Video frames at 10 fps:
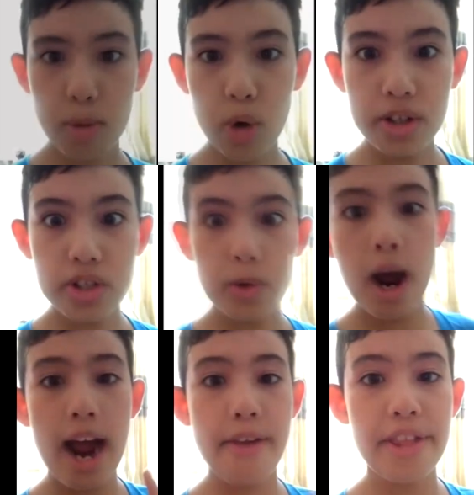I'm going to
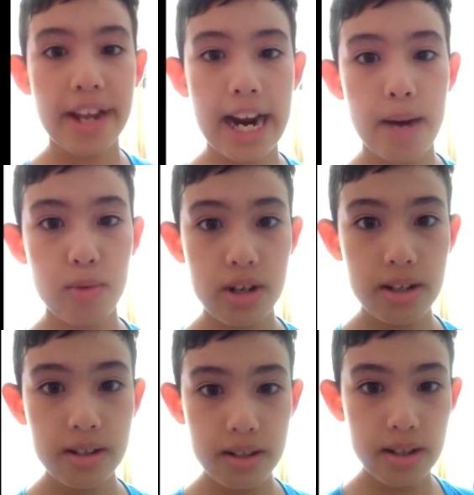hide the camera
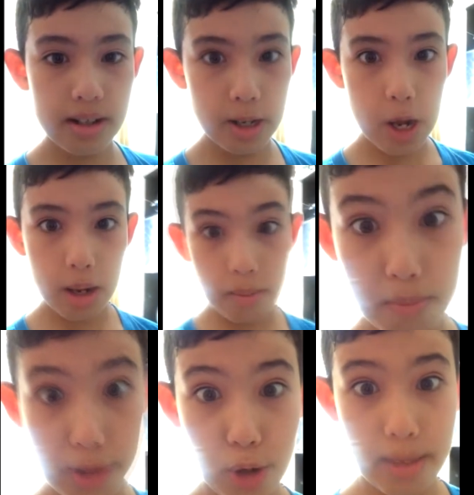
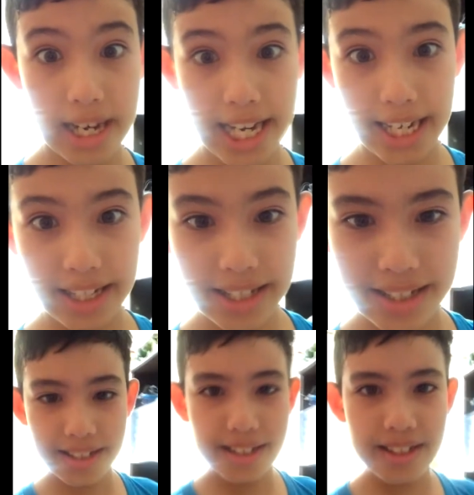below my leg.
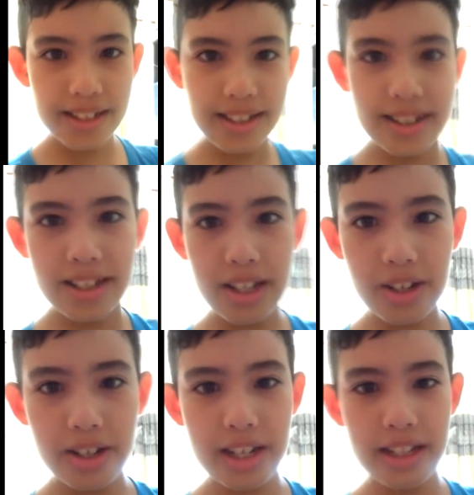
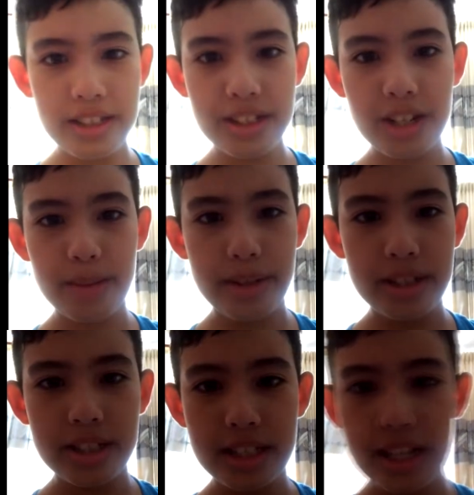Okay, this is gonna be
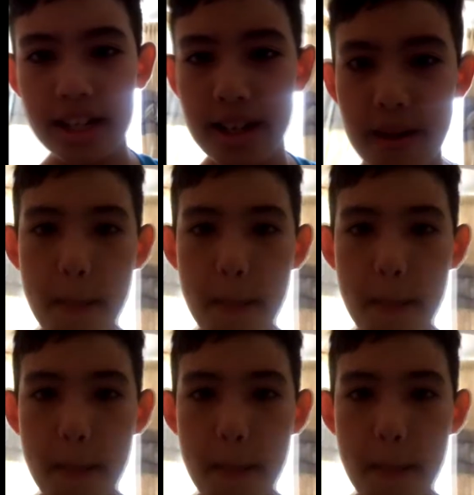sick.